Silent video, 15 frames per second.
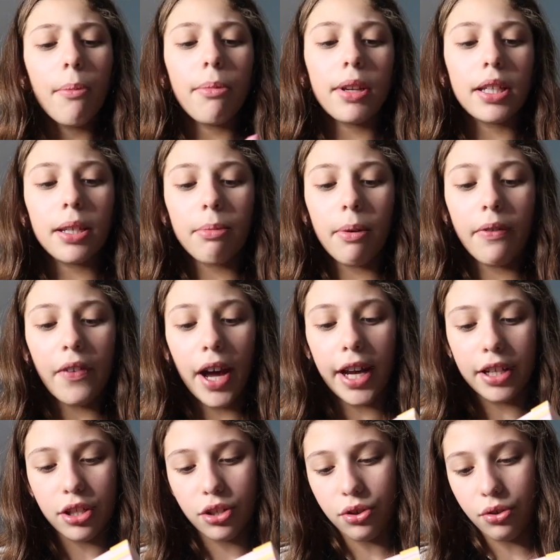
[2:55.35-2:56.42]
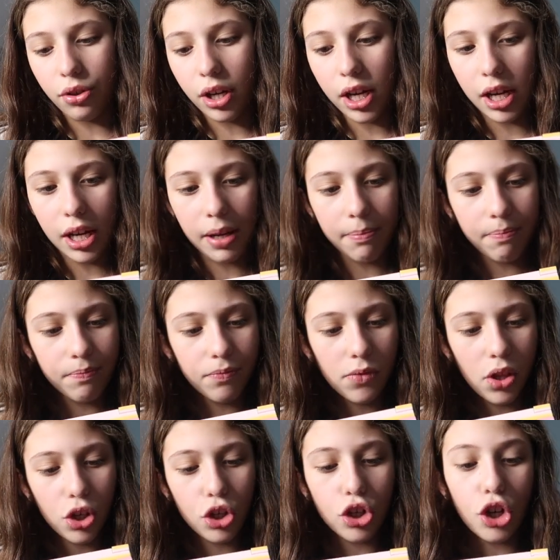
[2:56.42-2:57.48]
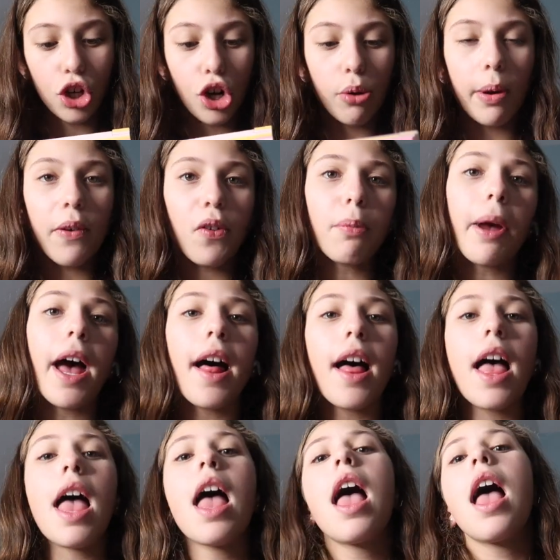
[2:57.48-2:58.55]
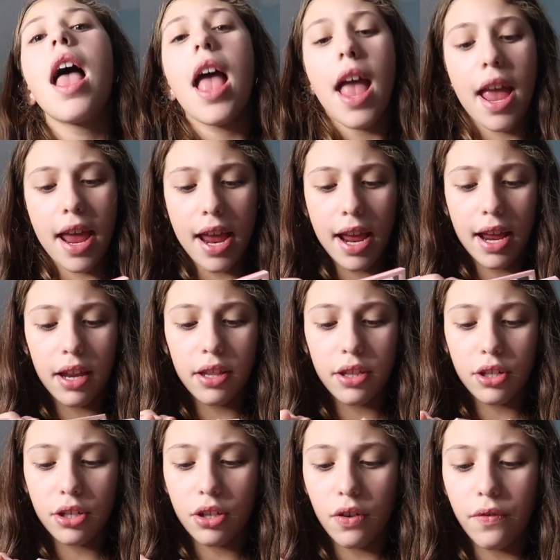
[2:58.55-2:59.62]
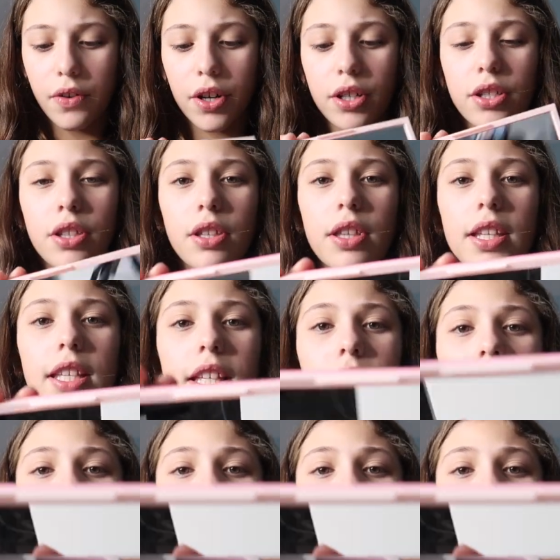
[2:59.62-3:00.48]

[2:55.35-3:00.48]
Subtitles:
Museum of Ice Cream Sugar Wafer Palette. And so first, this is